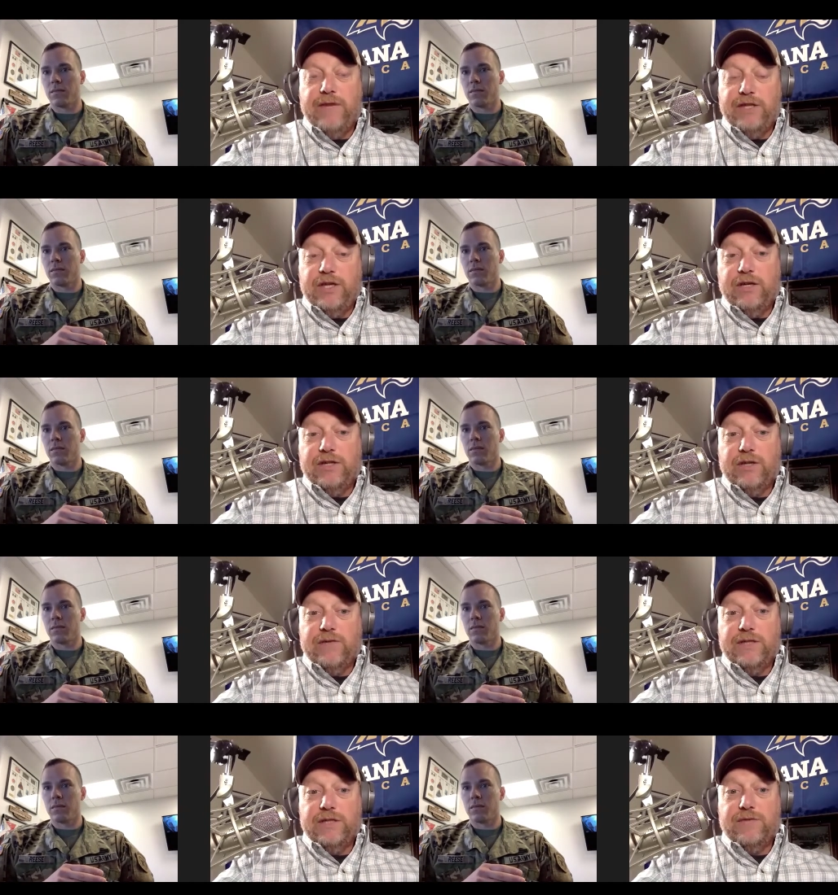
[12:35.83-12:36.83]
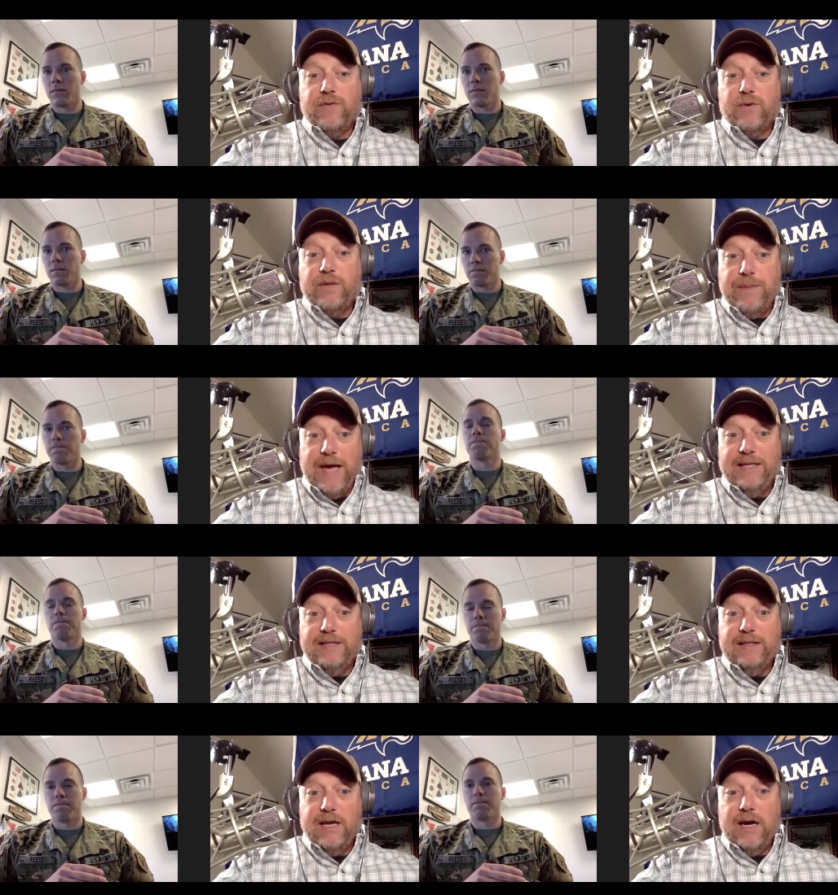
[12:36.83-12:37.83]
Speaker 1: veterinary services for the
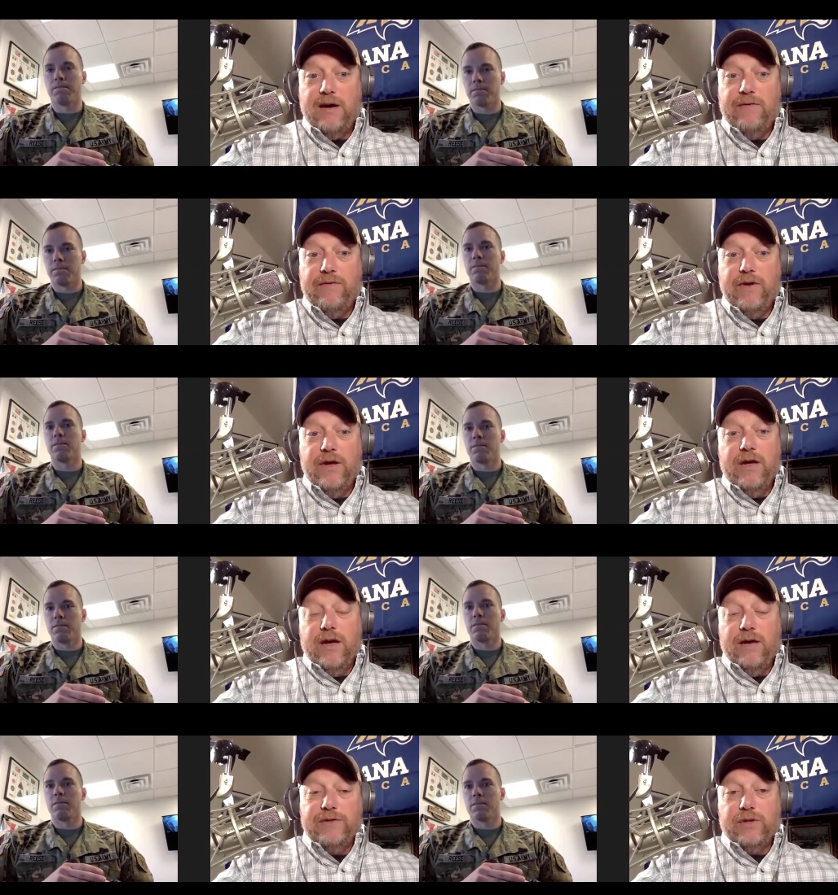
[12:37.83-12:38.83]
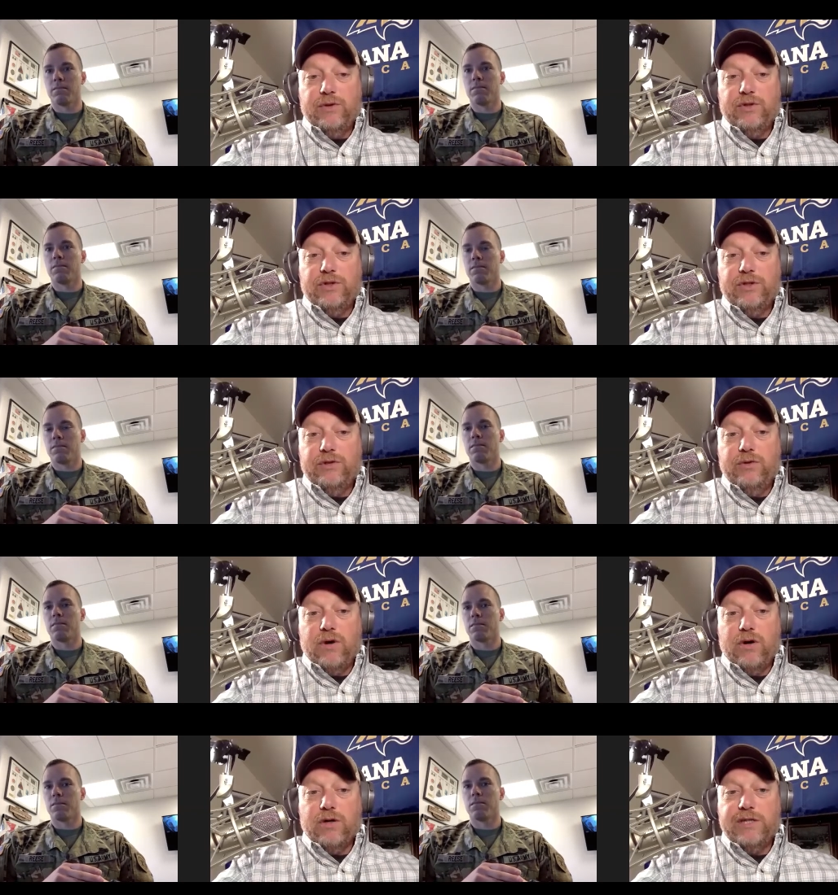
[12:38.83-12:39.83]
pets of of soldiers who
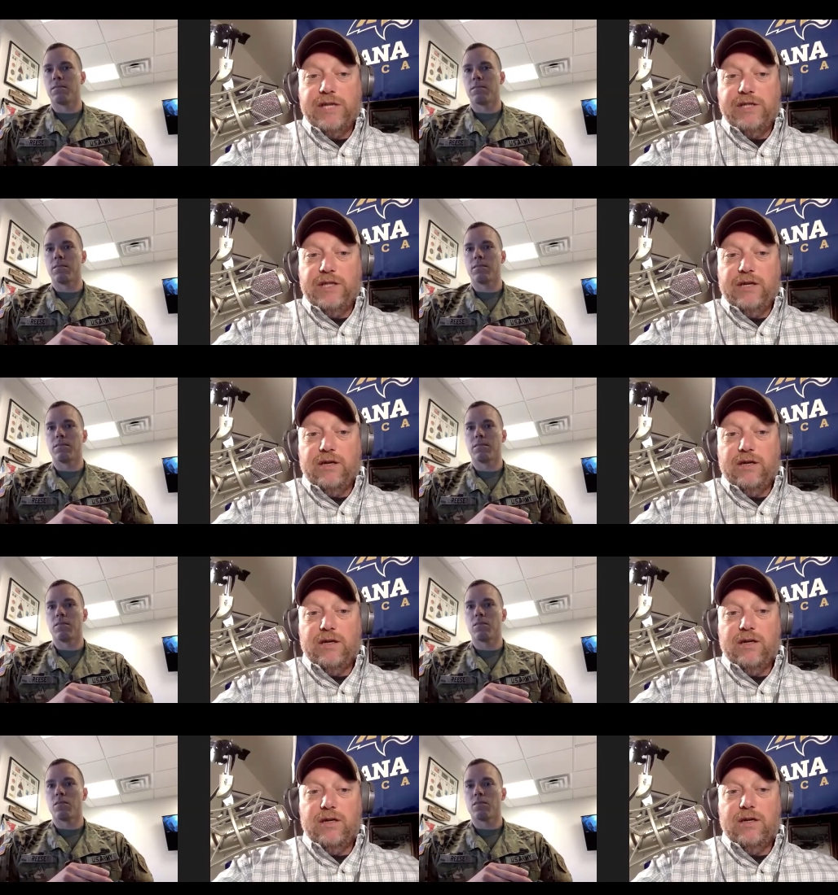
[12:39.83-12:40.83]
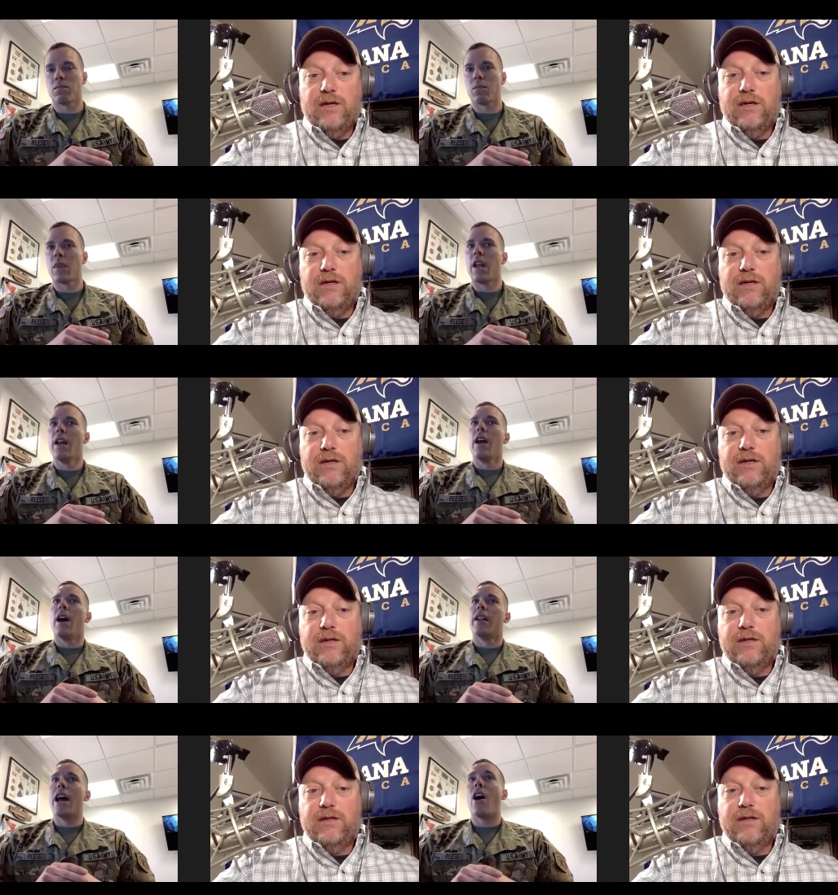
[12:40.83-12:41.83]
are stationed there?
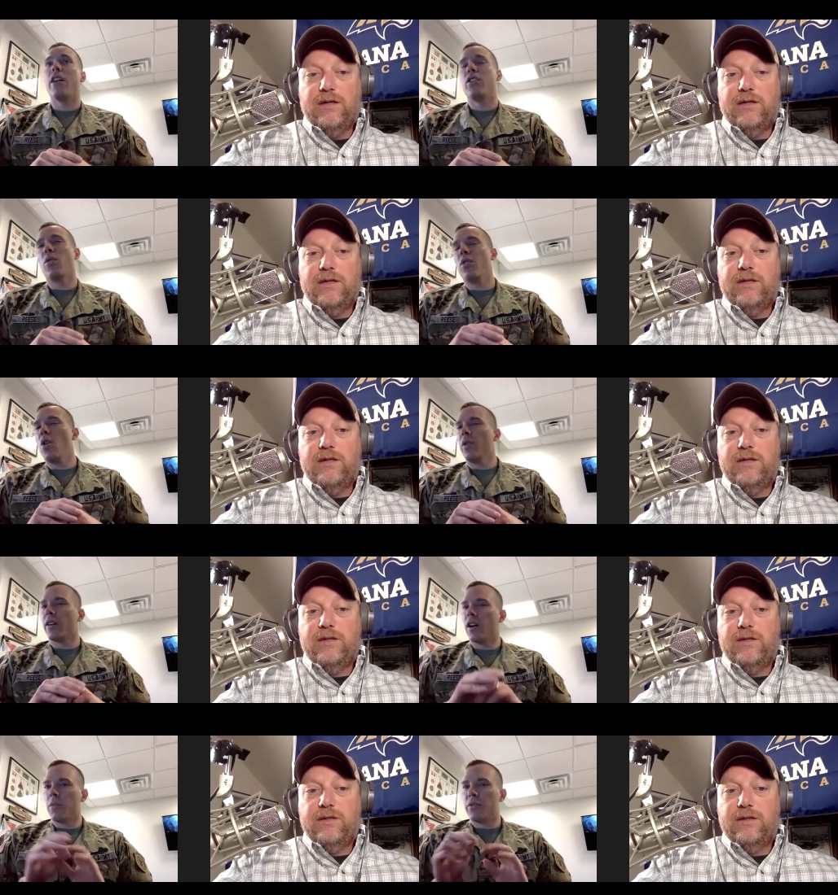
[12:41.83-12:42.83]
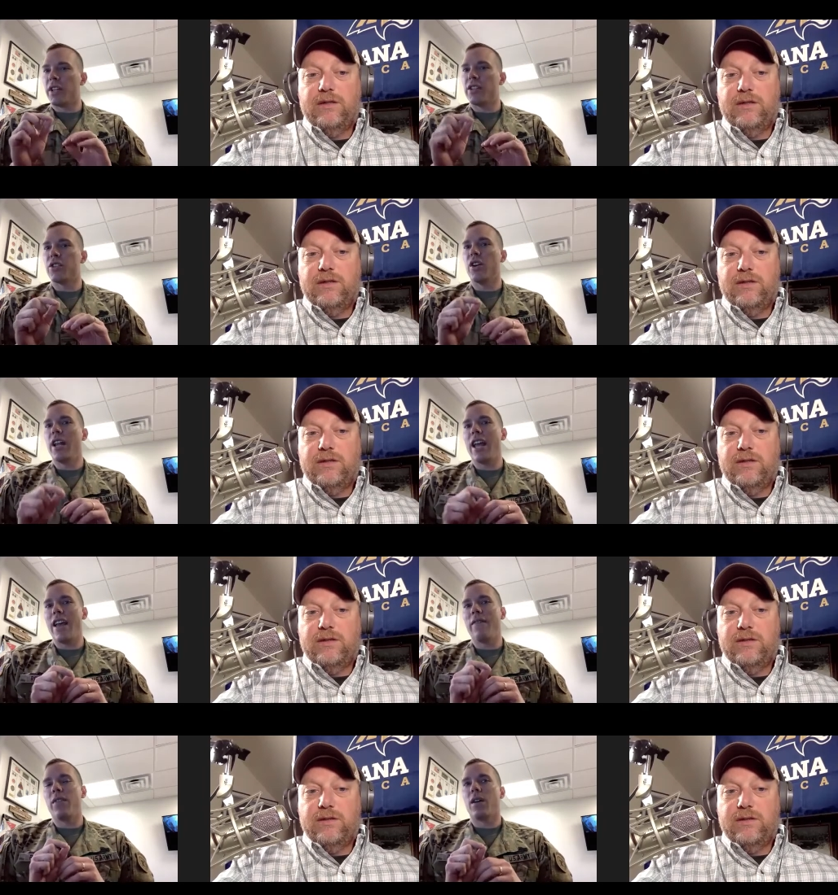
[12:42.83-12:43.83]
Speaker 2: Now, I don't know with 100%
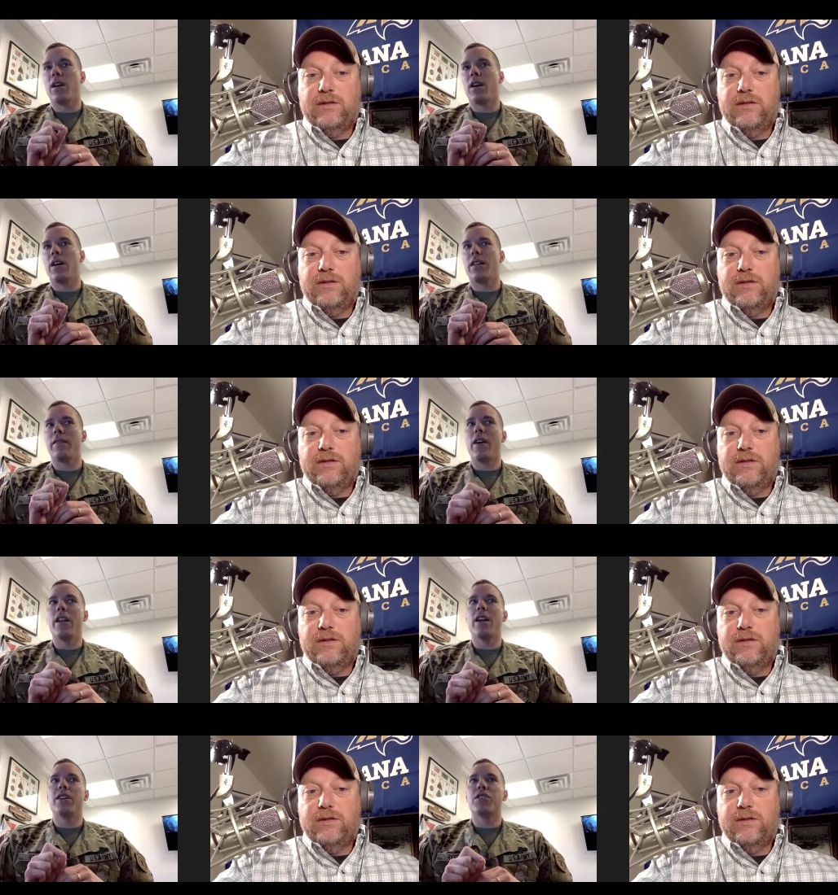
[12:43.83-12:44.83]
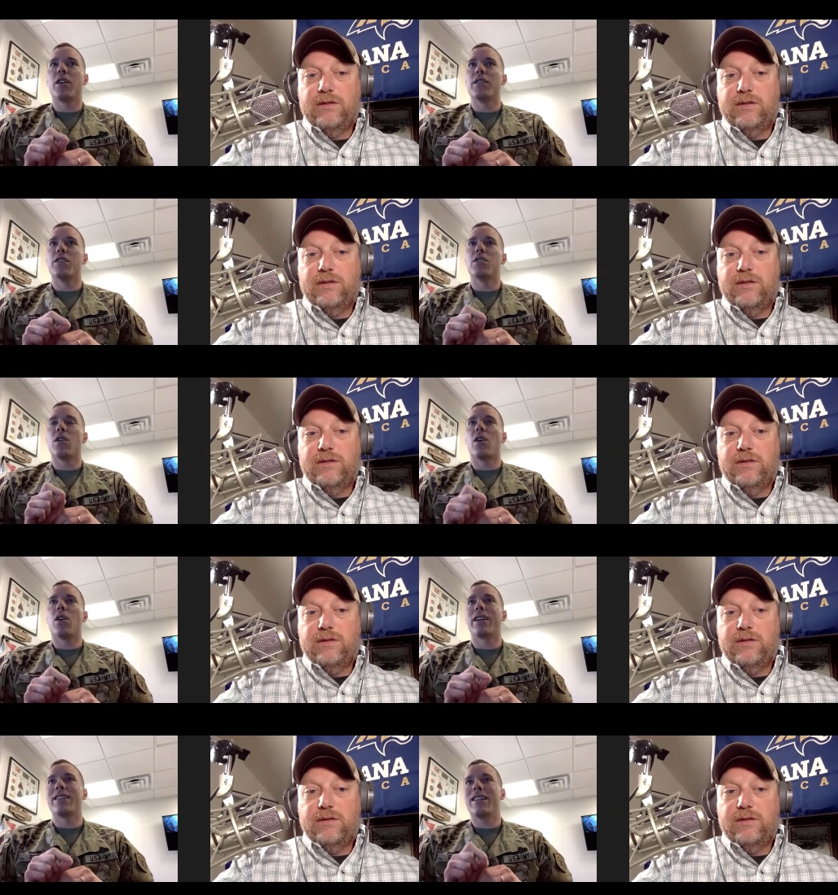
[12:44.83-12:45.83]
certainty if the, the veterinary services
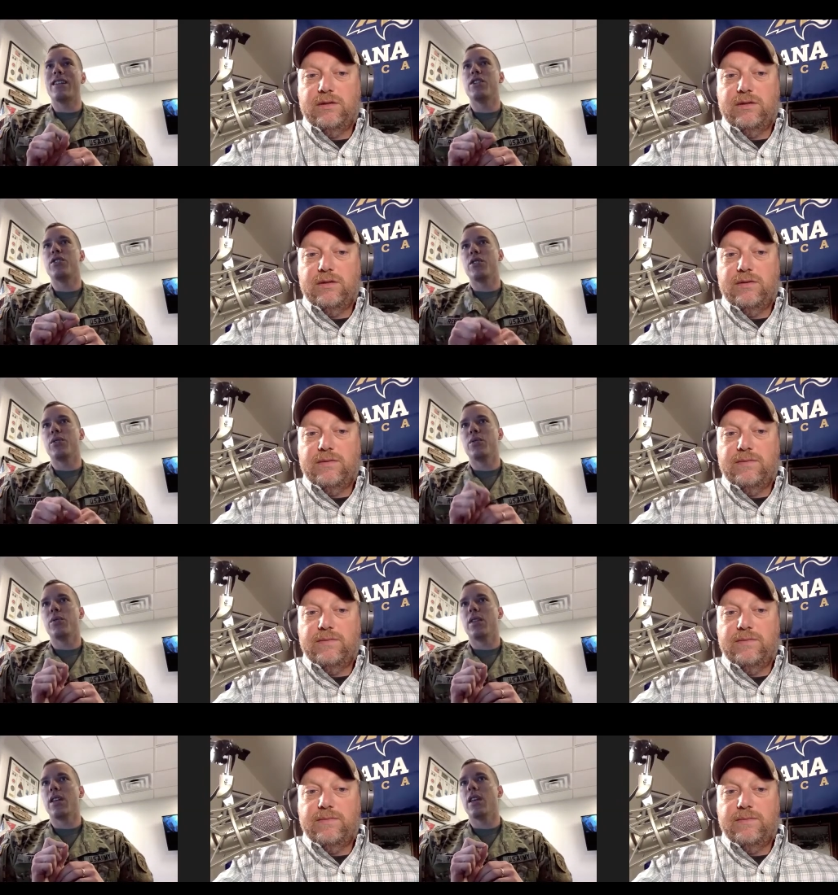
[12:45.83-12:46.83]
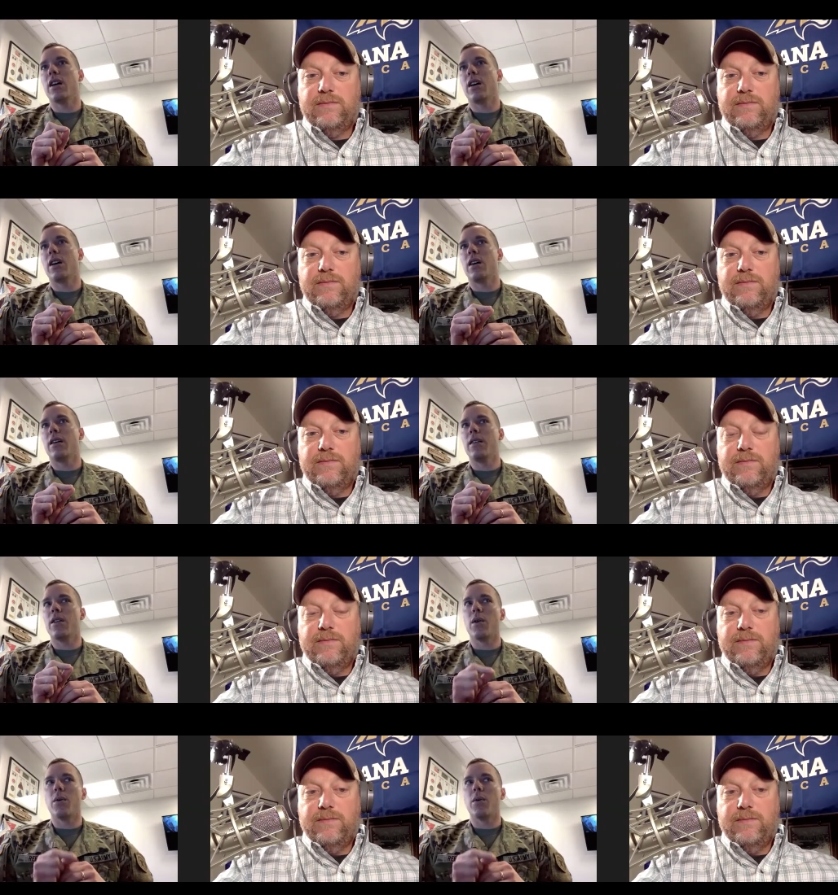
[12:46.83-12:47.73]
are extended to the, uh, you